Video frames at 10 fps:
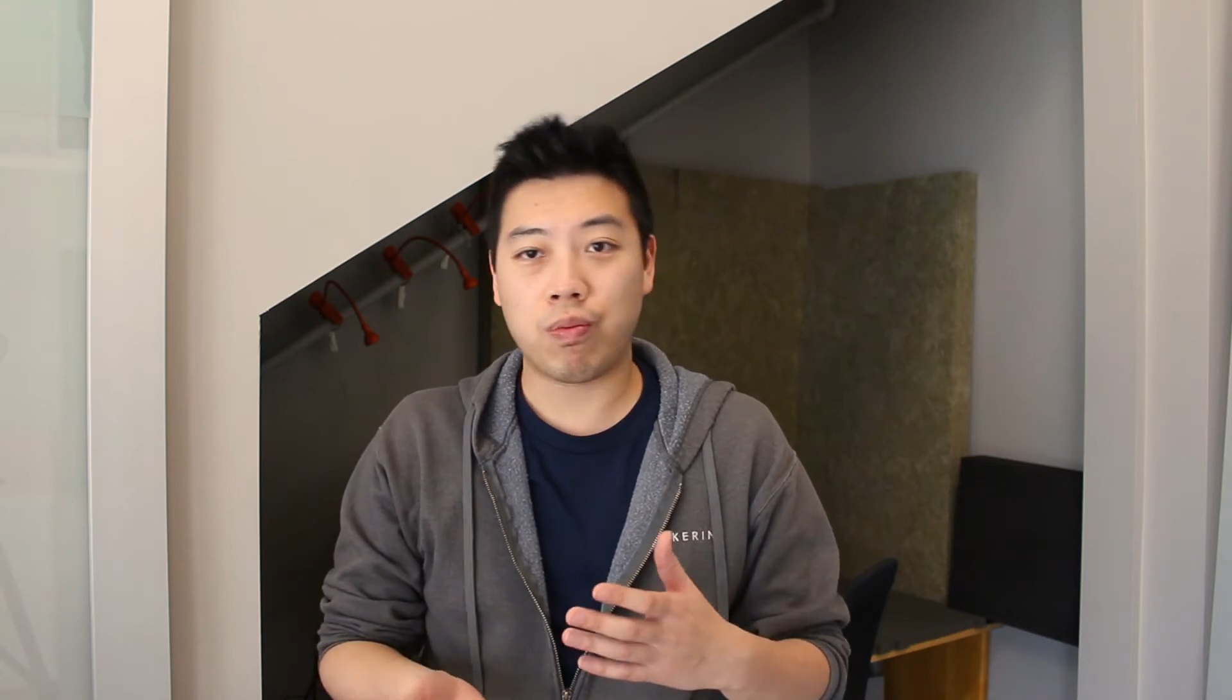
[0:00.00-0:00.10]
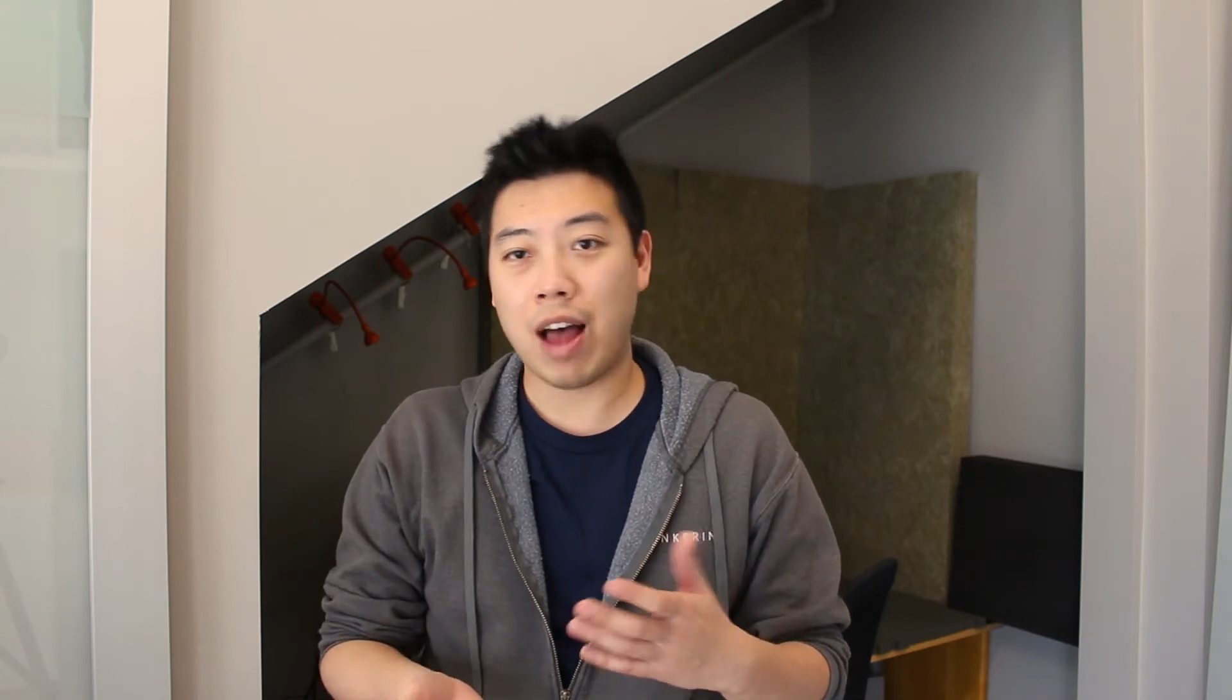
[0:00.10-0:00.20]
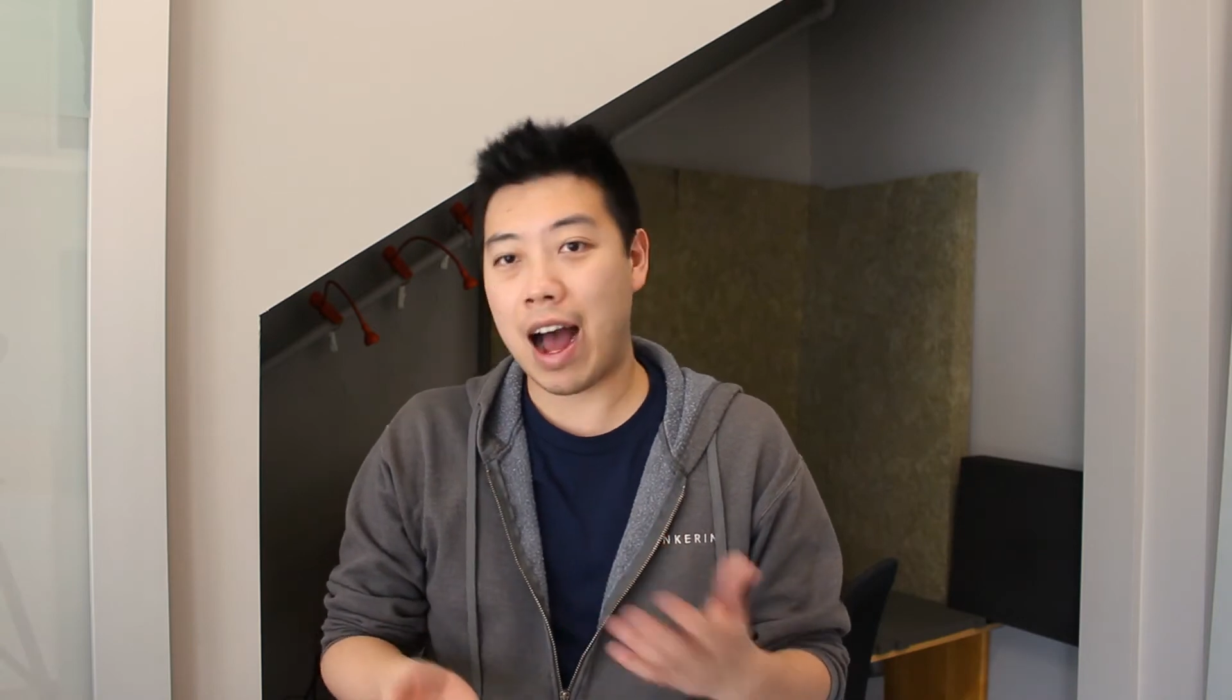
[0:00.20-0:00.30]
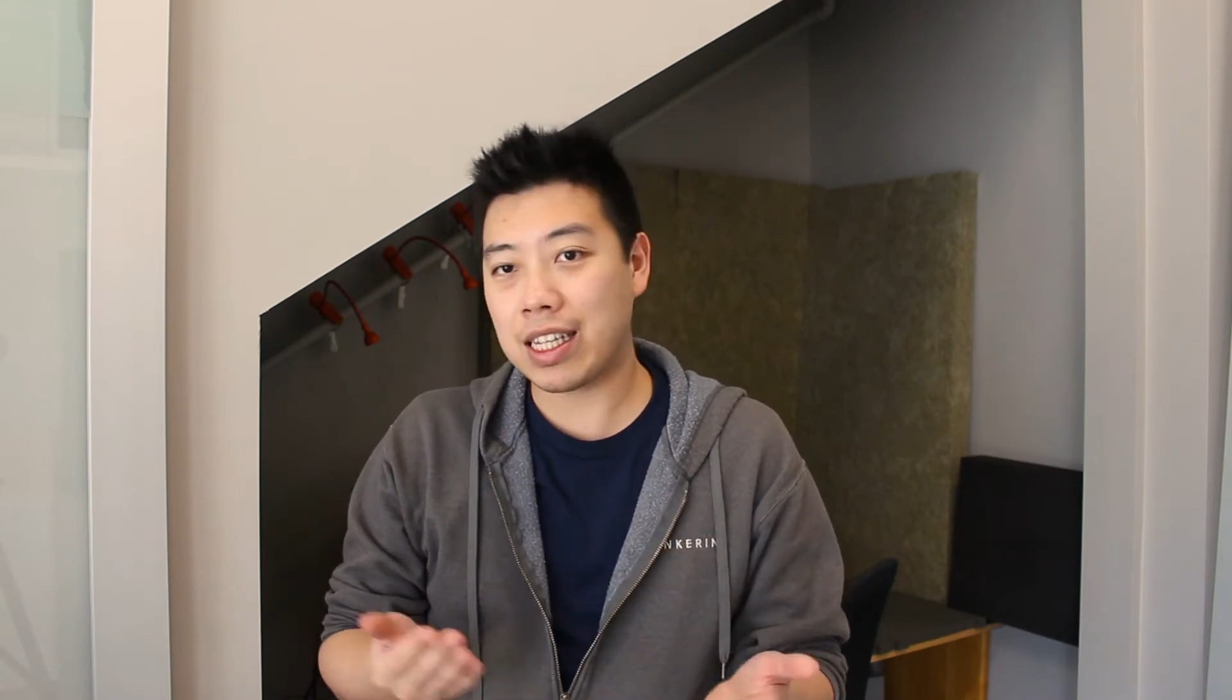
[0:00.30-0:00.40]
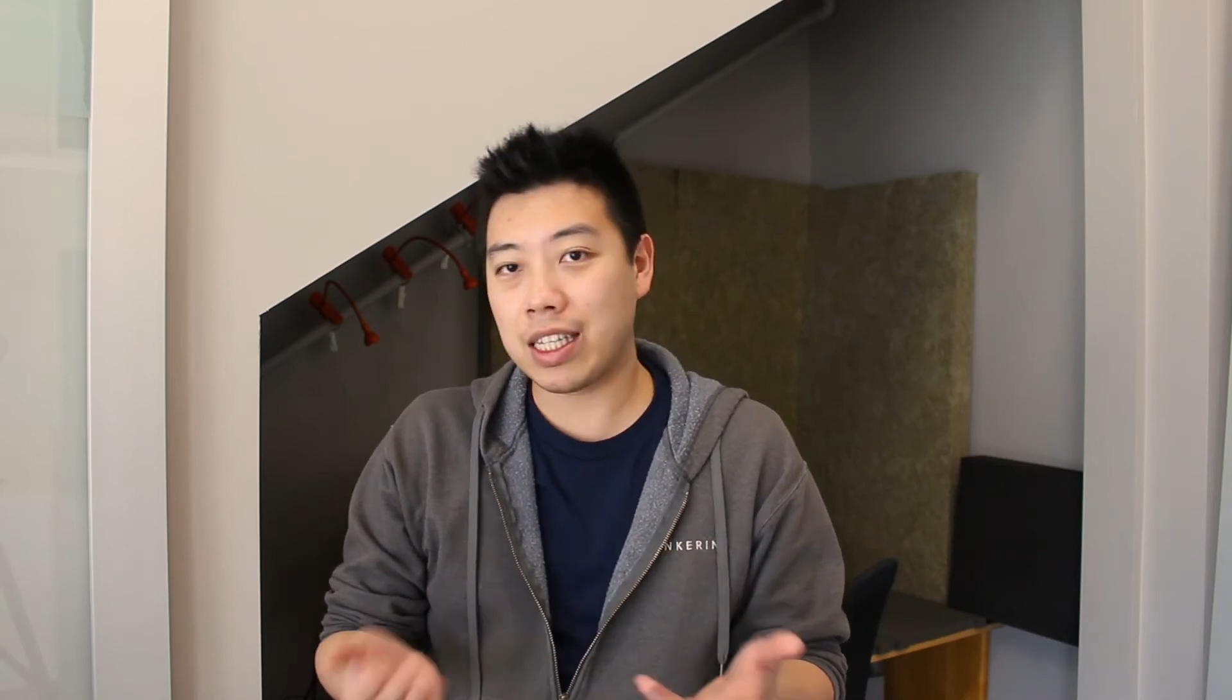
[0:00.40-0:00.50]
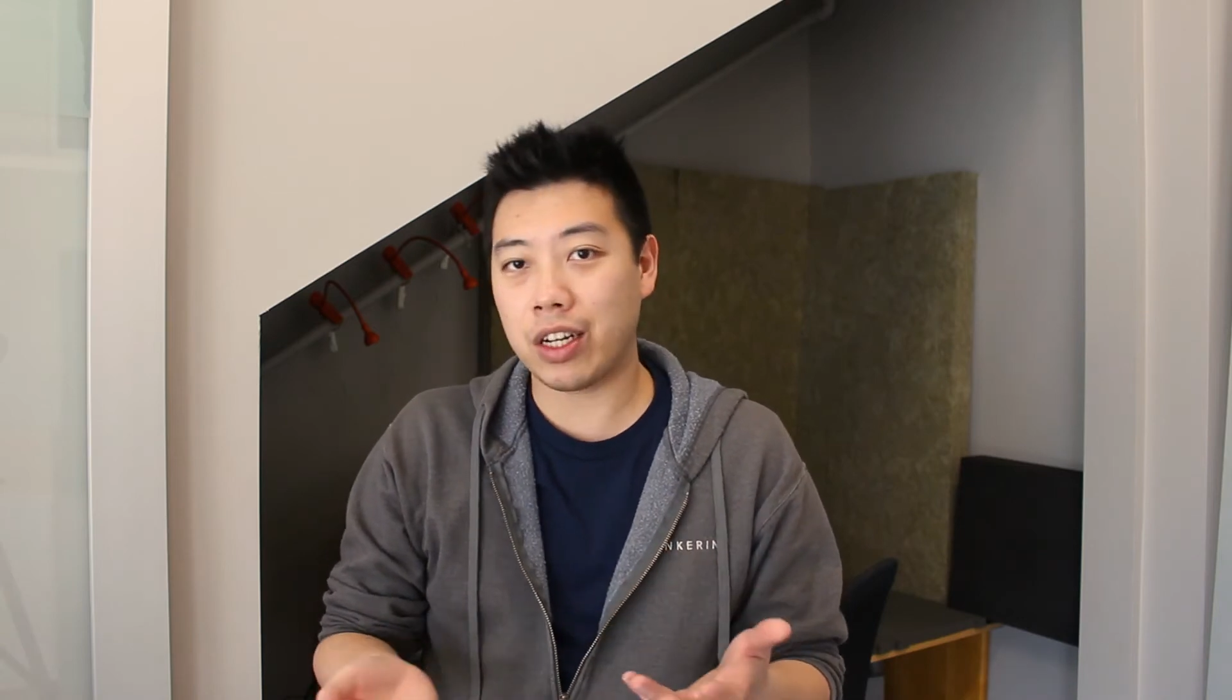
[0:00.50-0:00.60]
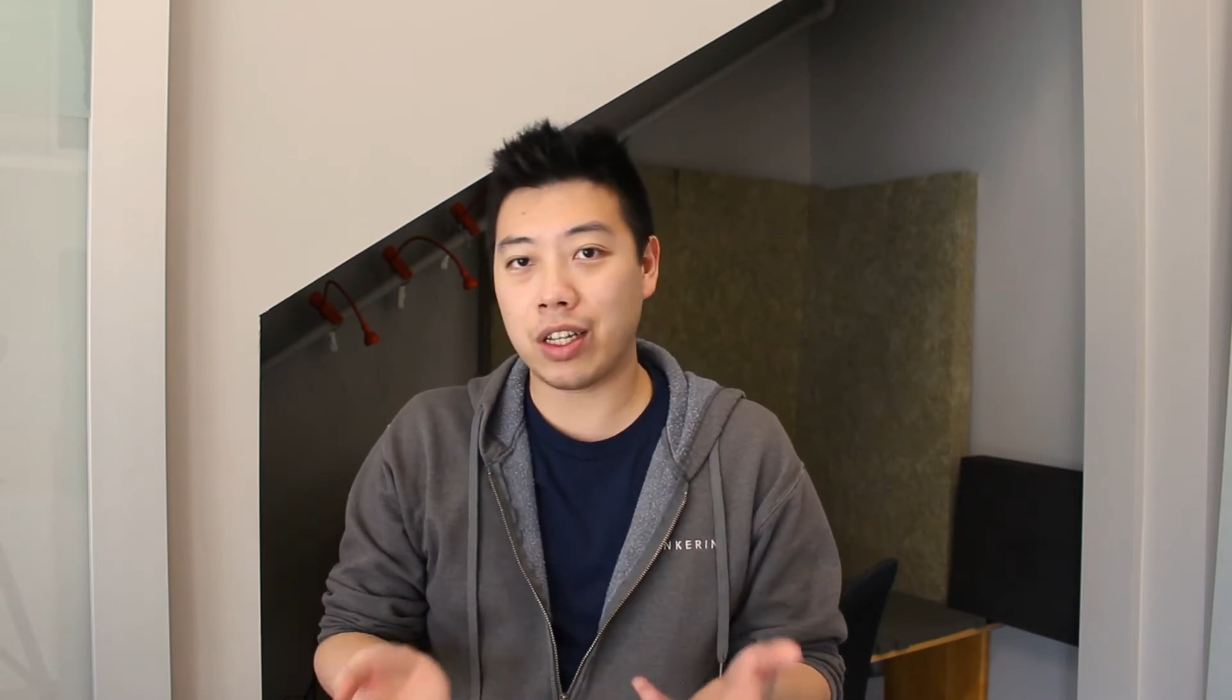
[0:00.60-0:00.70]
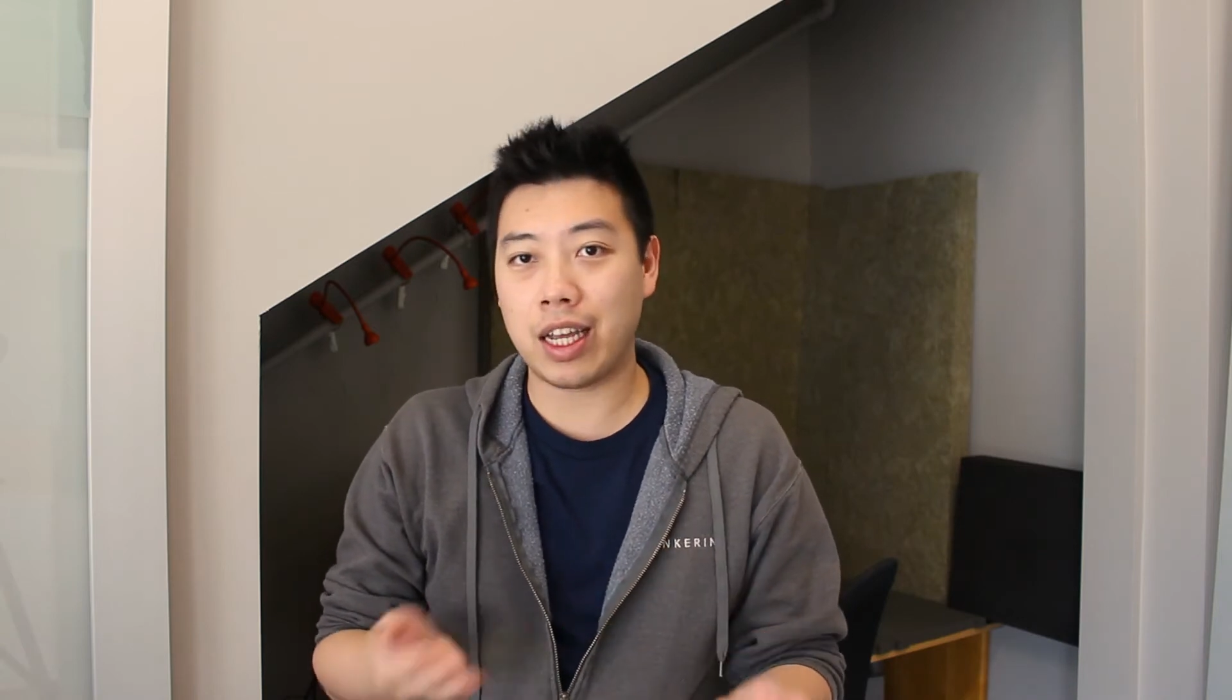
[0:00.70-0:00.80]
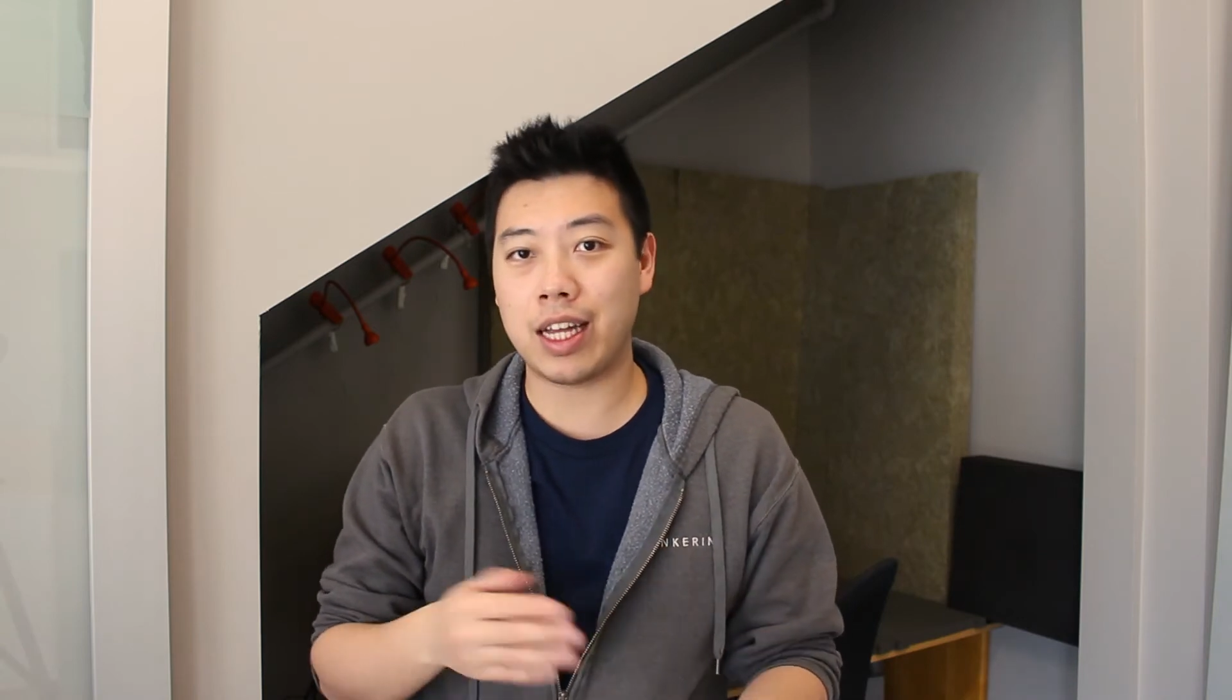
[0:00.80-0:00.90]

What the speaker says: accidentally